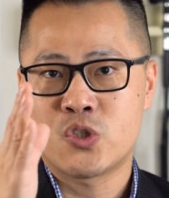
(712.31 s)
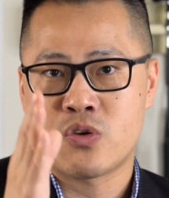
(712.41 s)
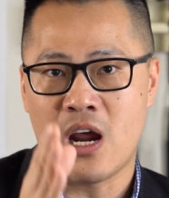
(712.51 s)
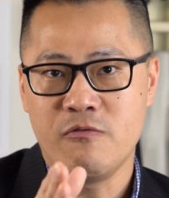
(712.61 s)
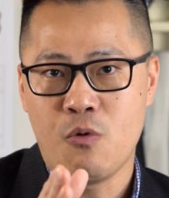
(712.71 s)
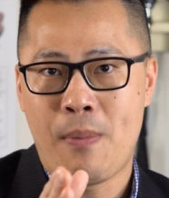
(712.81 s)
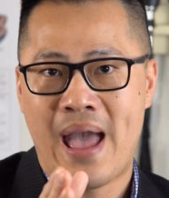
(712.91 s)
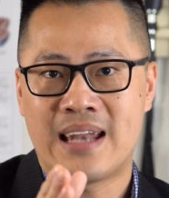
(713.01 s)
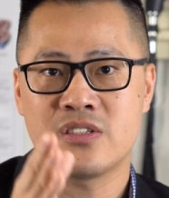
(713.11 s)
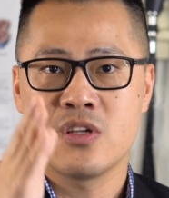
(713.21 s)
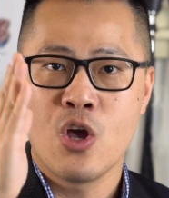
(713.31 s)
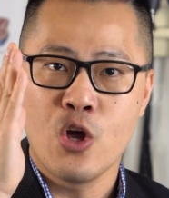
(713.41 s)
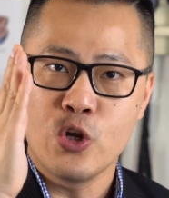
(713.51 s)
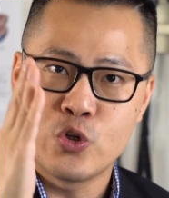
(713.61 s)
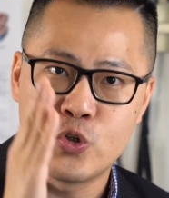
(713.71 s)
Travel bans
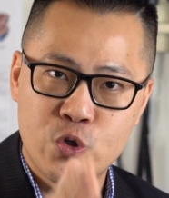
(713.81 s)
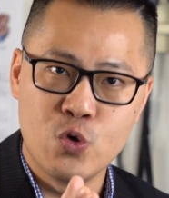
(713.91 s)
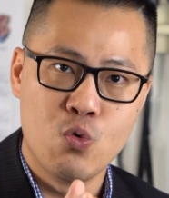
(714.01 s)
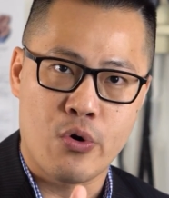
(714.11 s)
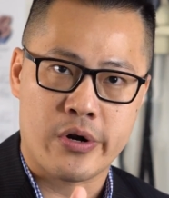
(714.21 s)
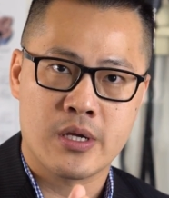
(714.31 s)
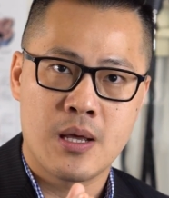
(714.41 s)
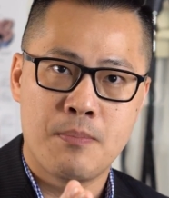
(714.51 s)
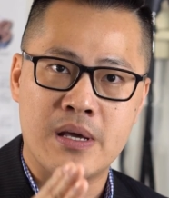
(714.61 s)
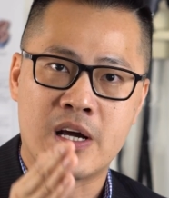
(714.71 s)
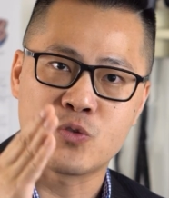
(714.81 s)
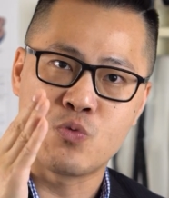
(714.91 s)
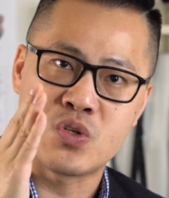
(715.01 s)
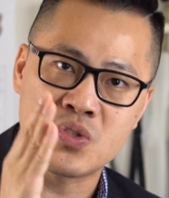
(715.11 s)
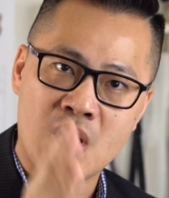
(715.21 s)
do work because
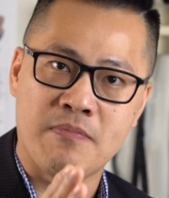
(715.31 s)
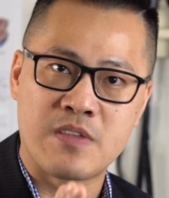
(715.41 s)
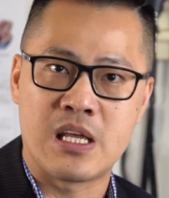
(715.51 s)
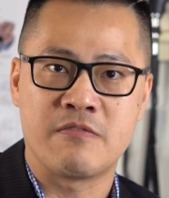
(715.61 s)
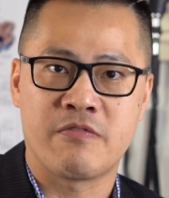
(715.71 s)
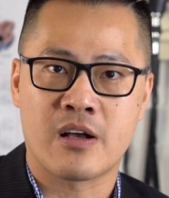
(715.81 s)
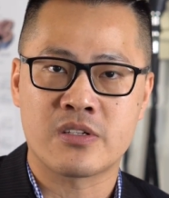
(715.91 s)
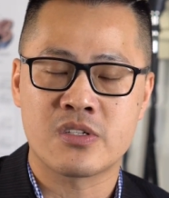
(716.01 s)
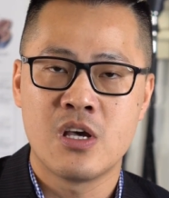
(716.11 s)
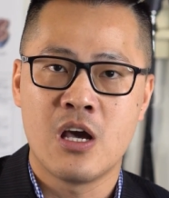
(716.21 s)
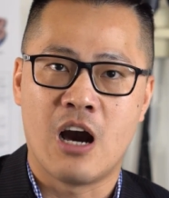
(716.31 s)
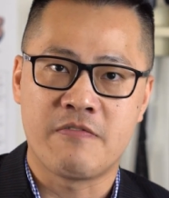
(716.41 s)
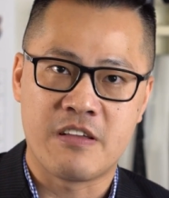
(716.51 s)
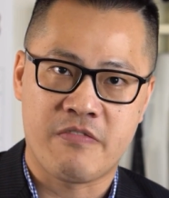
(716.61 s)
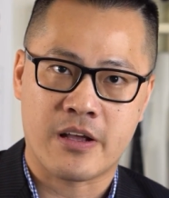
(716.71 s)
we stop the influx
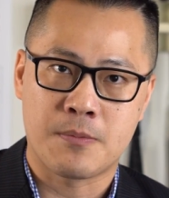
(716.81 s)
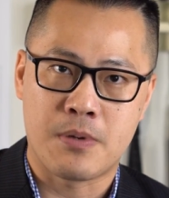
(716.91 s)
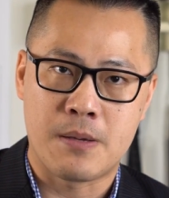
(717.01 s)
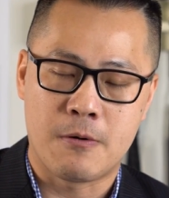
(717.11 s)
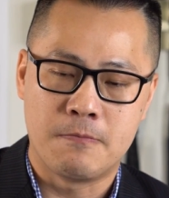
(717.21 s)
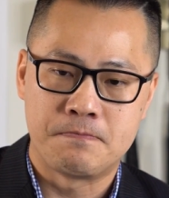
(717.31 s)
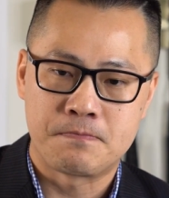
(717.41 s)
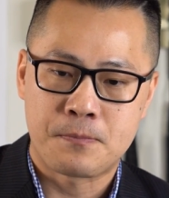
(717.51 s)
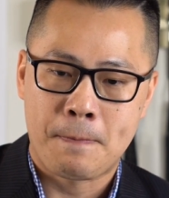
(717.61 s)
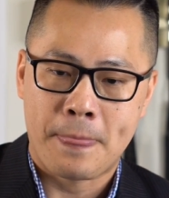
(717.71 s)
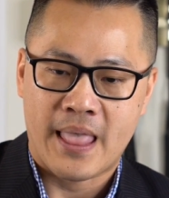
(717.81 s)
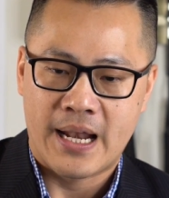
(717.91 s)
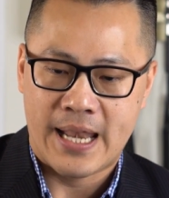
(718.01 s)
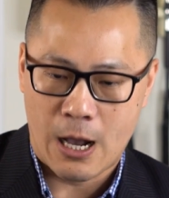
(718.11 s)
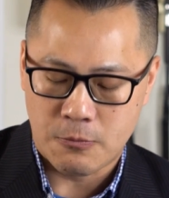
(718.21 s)
of infected people.
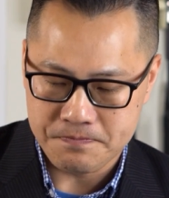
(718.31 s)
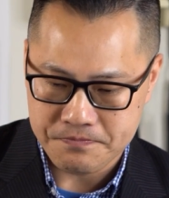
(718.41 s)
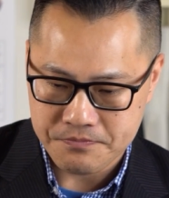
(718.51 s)
Now,